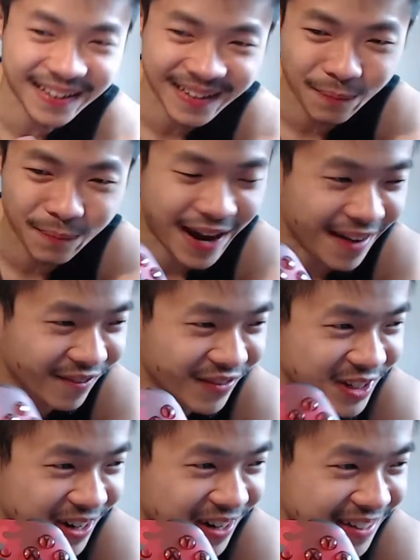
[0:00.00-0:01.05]
it. Feels
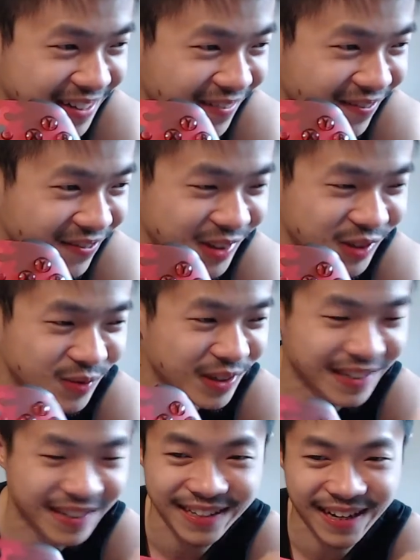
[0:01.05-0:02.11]
really nice actually.
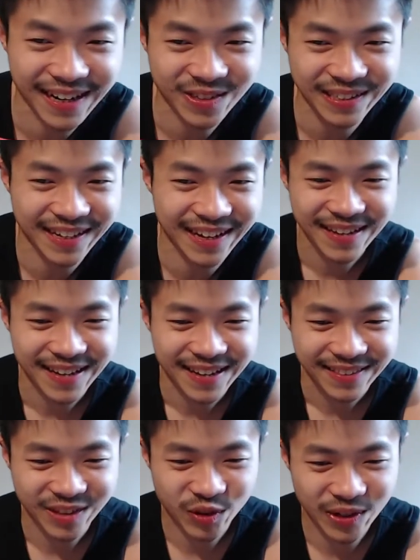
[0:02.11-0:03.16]
And
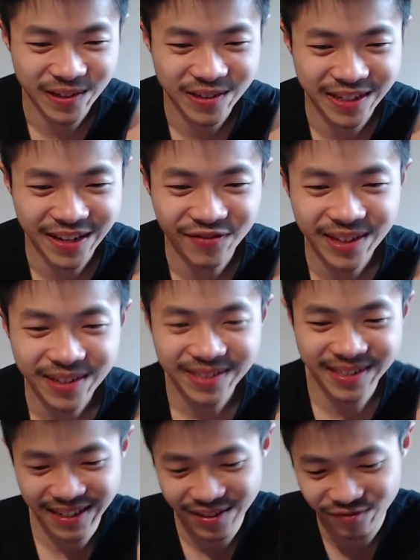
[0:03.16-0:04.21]
the triggers, it
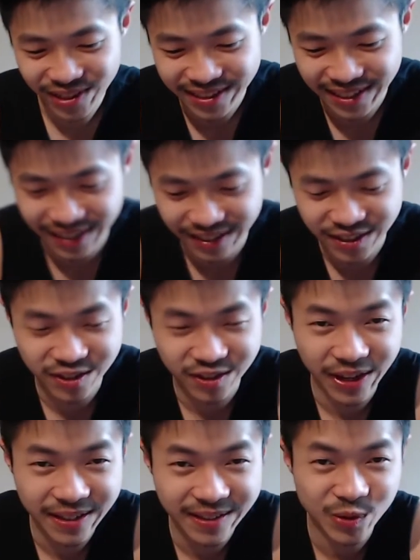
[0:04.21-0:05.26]
feels like
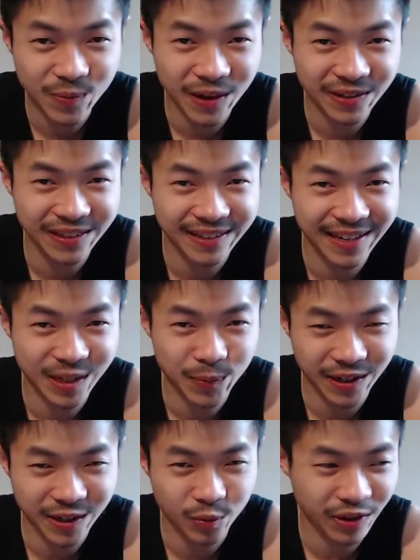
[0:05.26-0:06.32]
slightly smaller than the
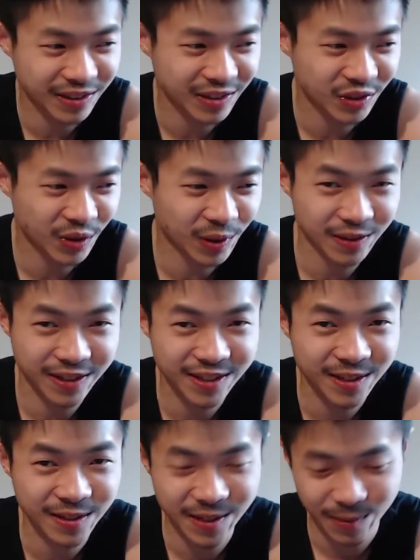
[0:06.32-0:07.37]
Xbox One controller, just a
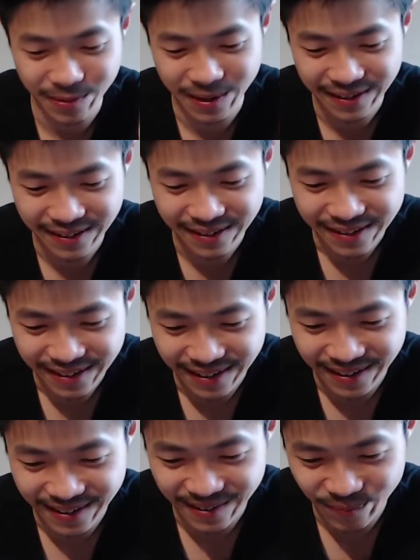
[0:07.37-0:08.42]
little bit.
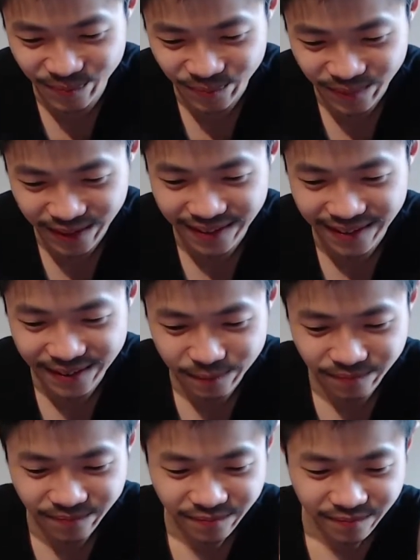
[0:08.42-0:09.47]
Oh,
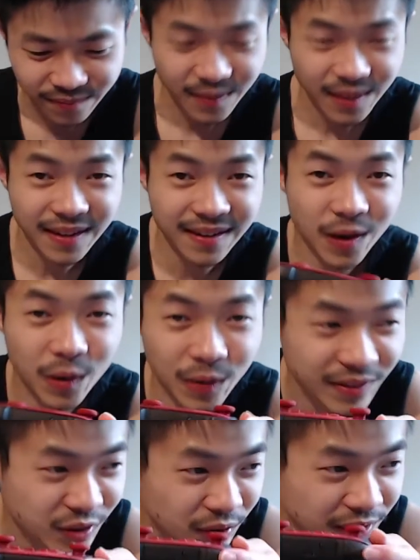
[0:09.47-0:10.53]
and
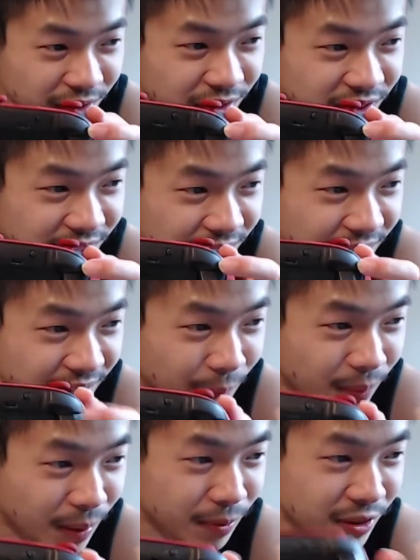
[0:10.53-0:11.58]
the triggers and
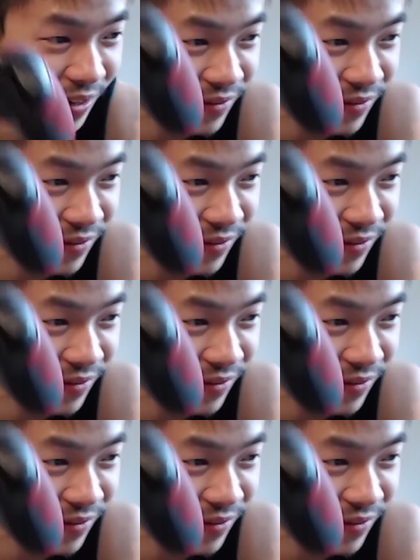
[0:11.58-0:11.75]
bumpers have this